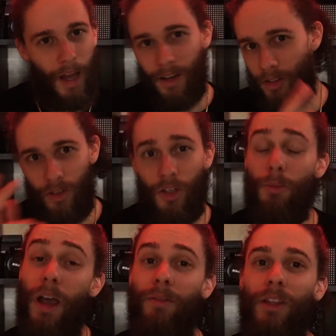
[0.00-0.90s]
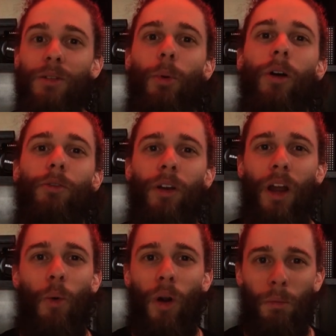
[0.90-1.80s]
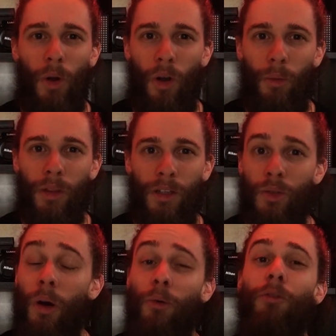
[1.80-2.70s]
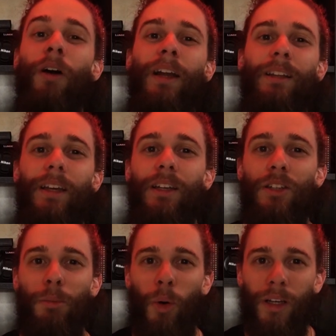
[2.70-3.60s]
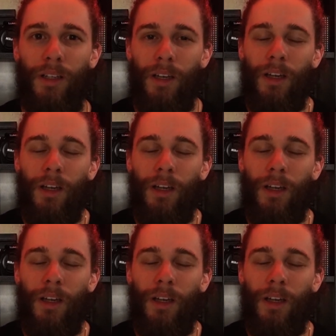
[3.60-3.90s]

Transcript: And you may have at this point figured out where I'm going with this, so I will finally get to the point.